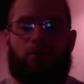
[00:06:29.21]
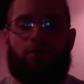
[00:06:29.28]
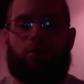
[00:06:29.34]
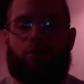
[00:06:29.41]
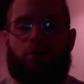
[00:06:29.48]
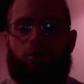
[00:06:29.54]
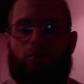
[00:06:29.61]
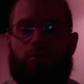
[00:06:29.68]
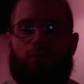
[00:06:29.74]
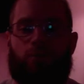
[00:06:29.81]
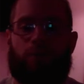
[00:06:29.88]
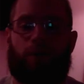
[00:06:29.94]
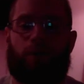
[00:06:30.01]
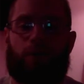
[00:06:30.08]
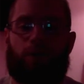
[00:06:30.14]
So the
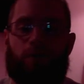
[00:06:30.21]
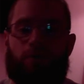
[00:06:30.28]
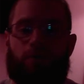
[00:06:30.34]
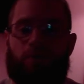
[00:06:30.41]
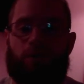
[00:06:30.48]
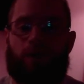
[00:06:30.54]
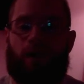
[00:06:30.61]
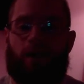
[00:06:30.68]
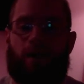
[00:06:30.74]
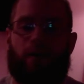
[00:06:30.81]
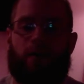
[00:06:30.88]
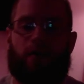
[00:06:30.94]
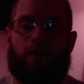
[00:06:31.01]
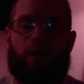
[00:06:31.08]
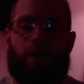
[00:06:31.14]
purpose was to
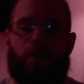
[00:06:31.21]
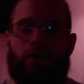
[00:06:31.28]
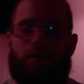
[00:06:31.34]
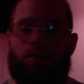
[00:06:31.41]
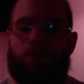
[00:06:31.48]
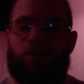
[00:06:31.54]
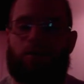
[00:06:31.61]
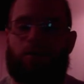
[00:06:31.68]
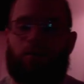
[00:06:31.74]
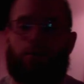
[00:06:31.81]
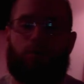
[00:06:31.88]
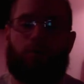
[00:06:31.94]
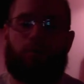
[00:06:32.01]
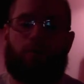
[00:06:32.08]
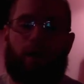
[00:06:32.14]
characterize the clinical
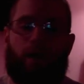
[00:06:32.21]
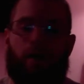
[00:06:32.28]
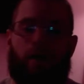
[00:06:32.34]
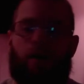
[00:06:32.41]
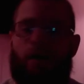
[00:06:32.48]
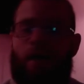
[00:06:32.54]
profile